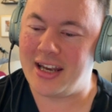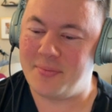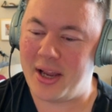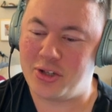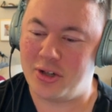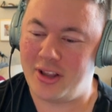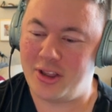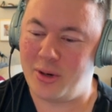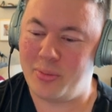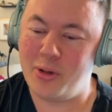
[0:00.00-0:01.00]
make sure that
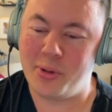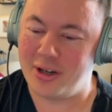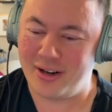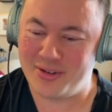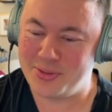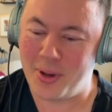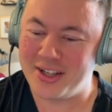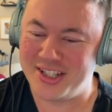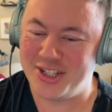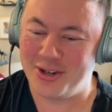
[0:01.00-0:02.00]
their pupillary
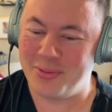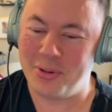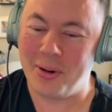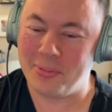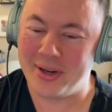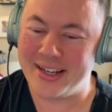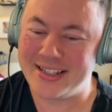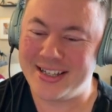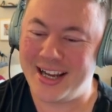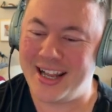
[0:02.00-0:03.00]
responses are
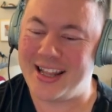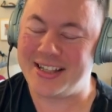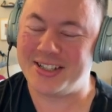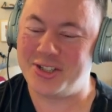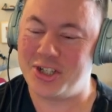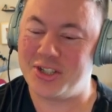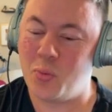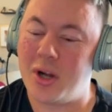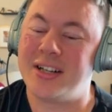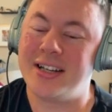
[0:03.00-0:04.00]
appropriate. And that's just
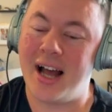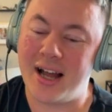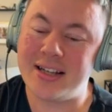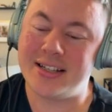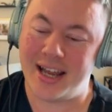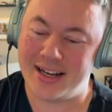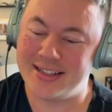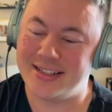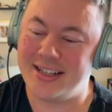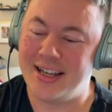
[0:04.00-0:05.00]
one
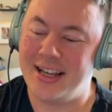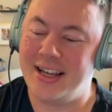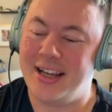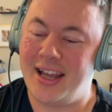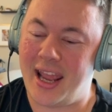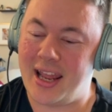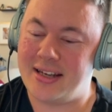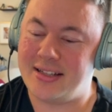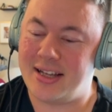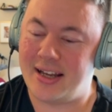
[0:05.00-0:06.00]
context.
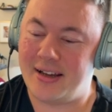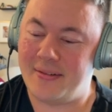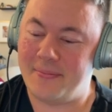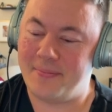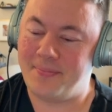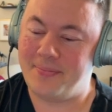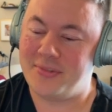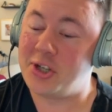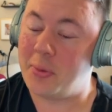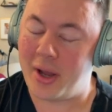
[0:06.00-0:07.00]
And so
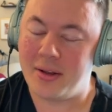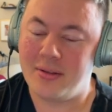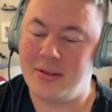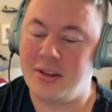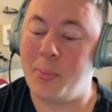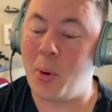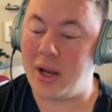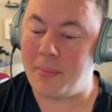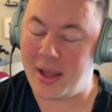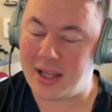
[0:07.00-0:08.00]
anyway, the point
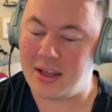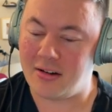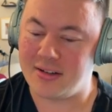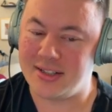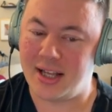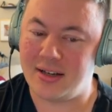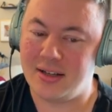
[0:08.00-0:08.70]
I'm making here is that